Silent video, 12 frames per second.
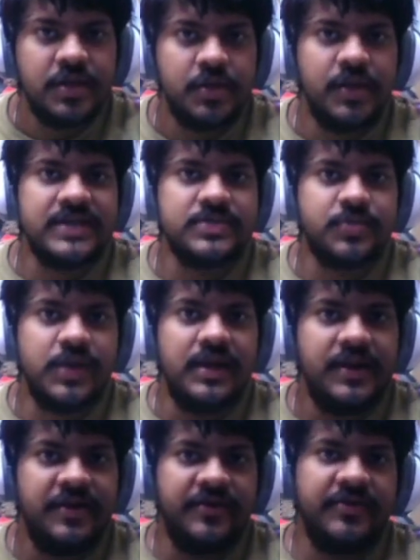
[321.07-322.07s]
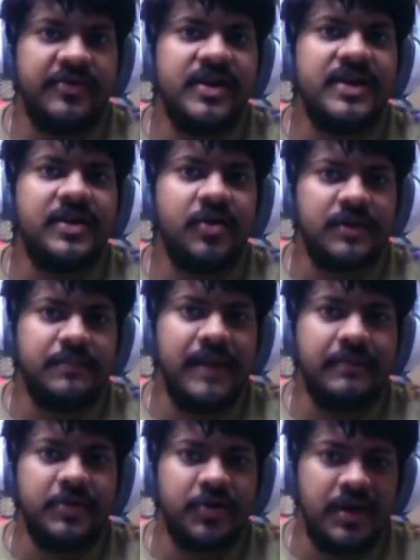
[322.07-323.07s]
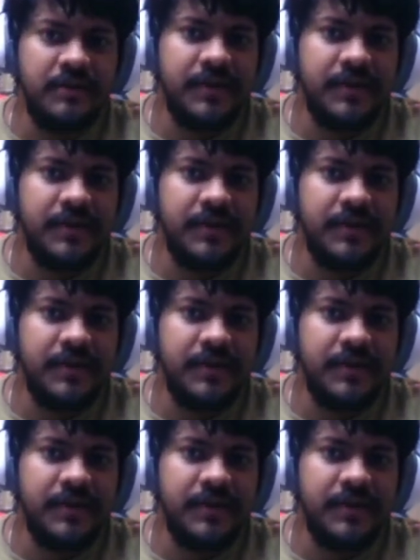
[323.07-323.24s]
you guys will literally not be able to hear